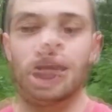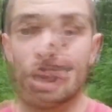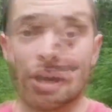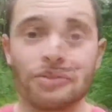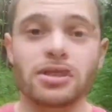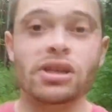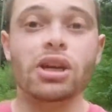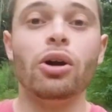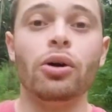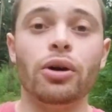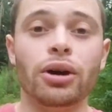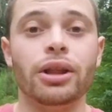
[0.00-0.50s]
But you
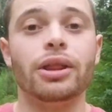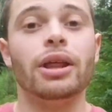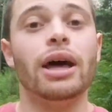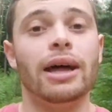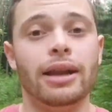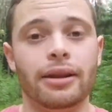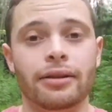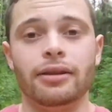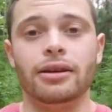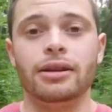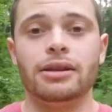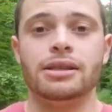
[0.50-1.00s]
have to go into
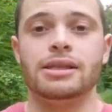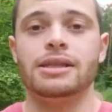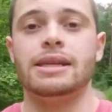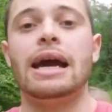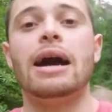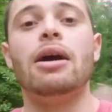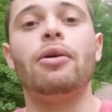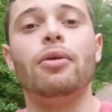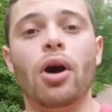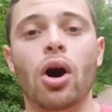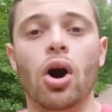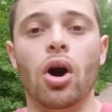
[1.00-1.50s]
the
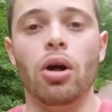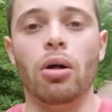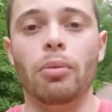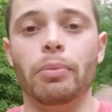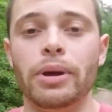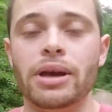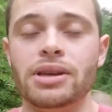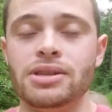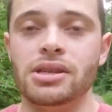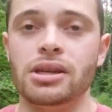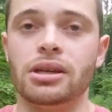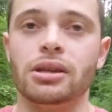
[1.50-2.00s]
town hall
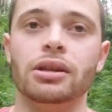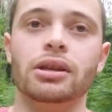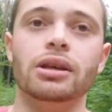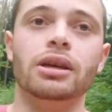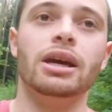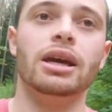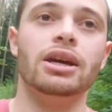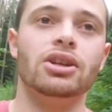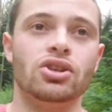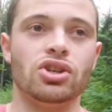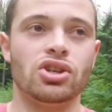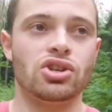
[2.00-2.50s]

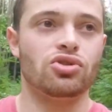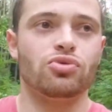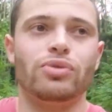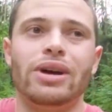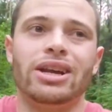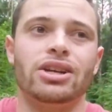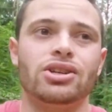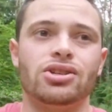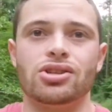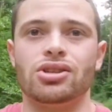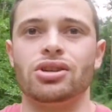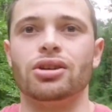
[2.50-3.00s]
basically and just
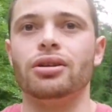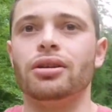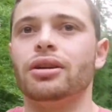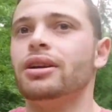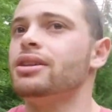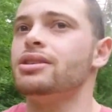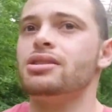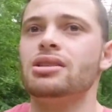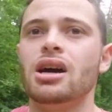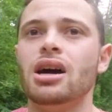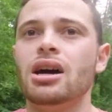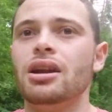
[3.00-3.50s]
register.
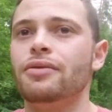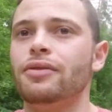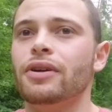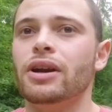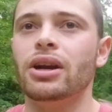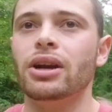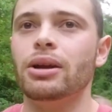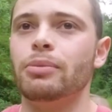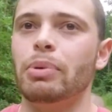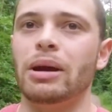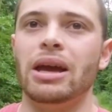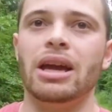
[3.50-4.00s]
And it's not a
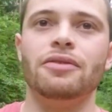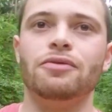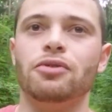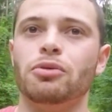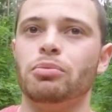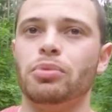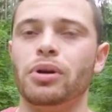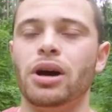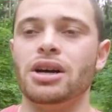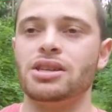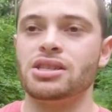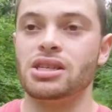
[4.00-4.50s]
very
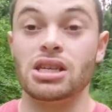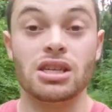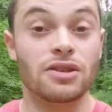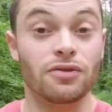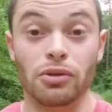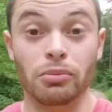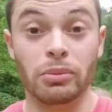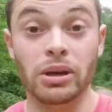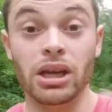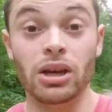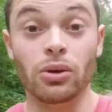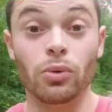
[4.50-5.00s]
painful
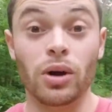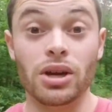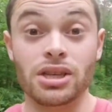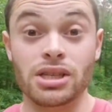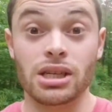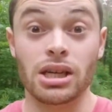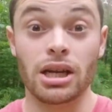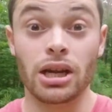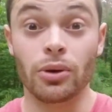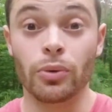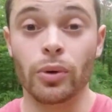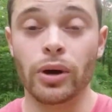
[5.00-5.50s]
process. For me, it
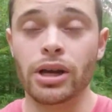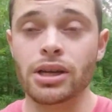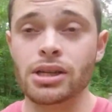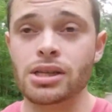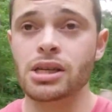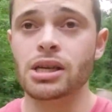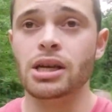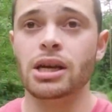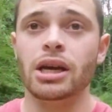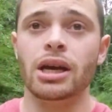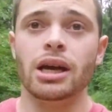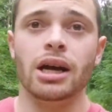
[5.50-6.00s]
wasn't
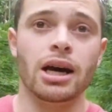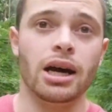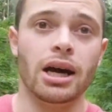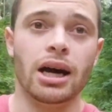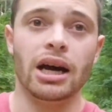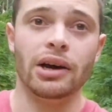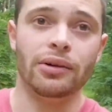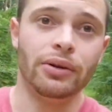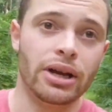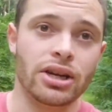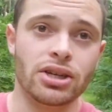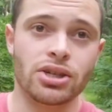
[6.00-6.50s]
anyways.
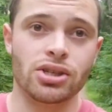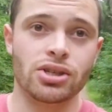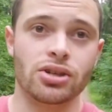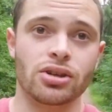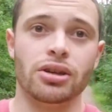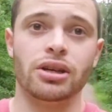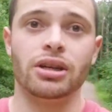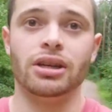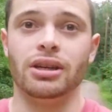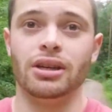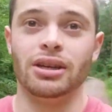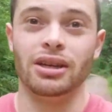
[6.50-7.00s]
I
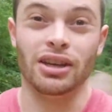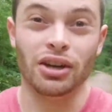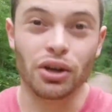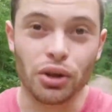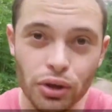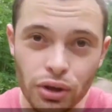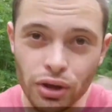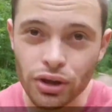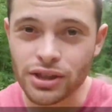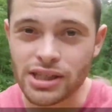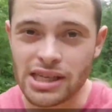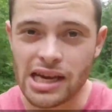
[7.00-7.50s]
registered in
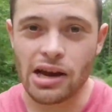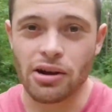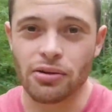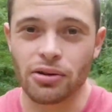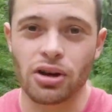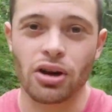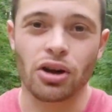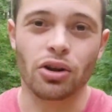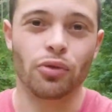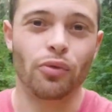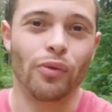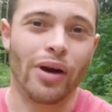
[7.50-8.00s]
a little
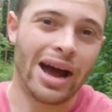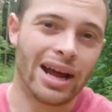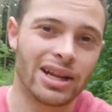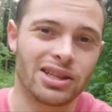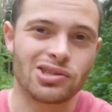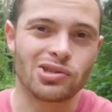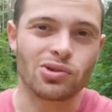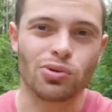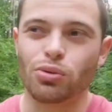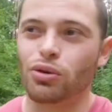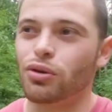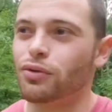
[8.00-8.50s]
town called
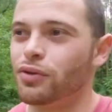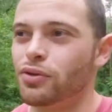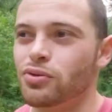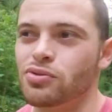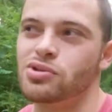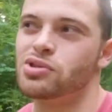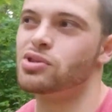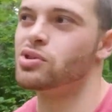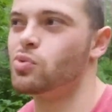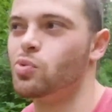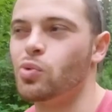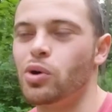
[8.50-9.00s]
Reinsdorf. It
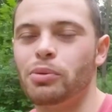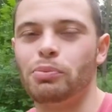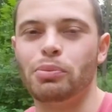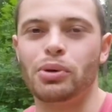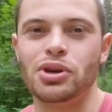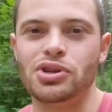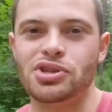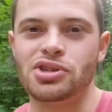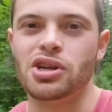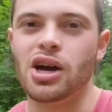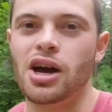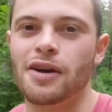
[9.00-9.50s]
was just a
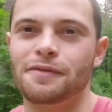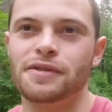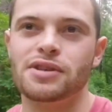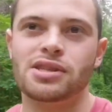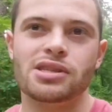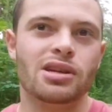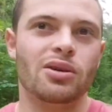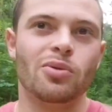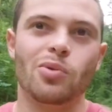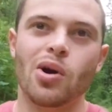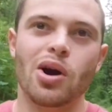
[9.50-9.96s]
one-person office.